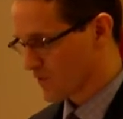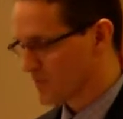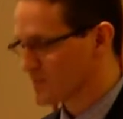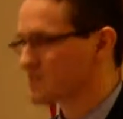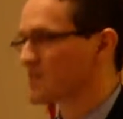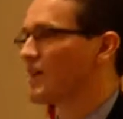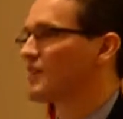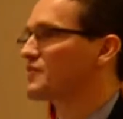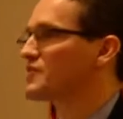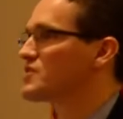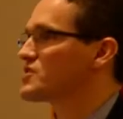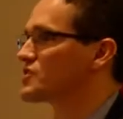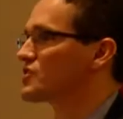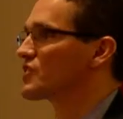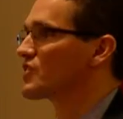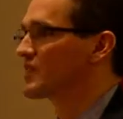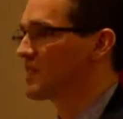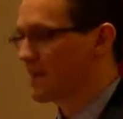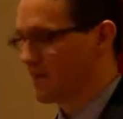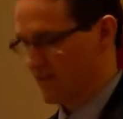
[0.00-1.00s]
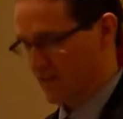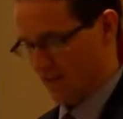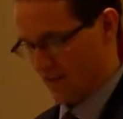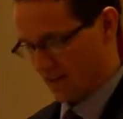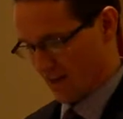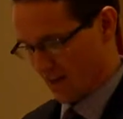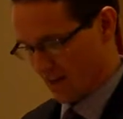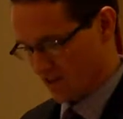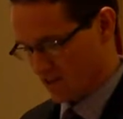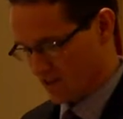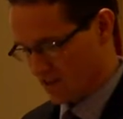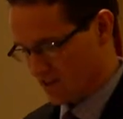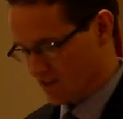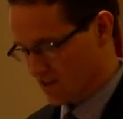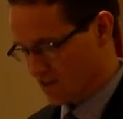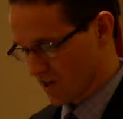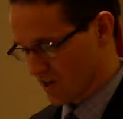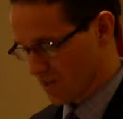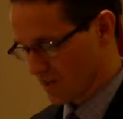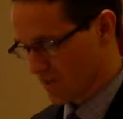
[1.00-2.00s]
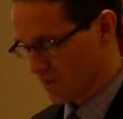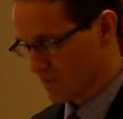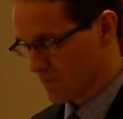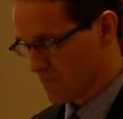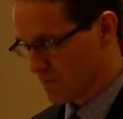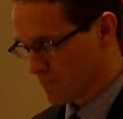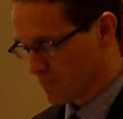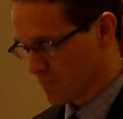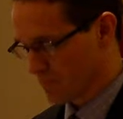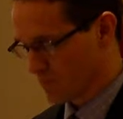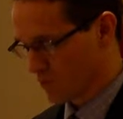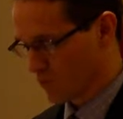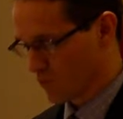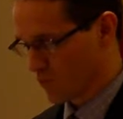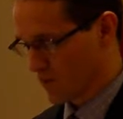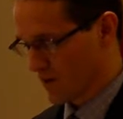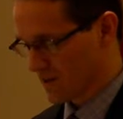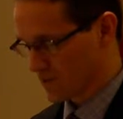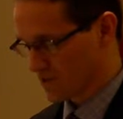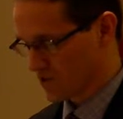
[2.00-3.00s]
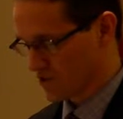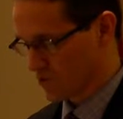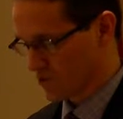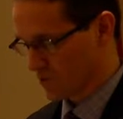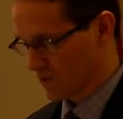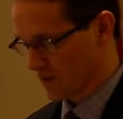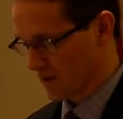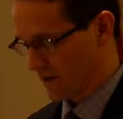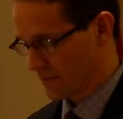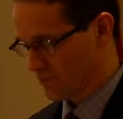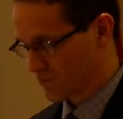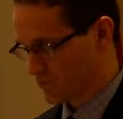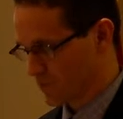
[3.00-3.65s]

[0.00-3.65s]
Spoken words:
from the Southeastern Connecticut housing study that many people want to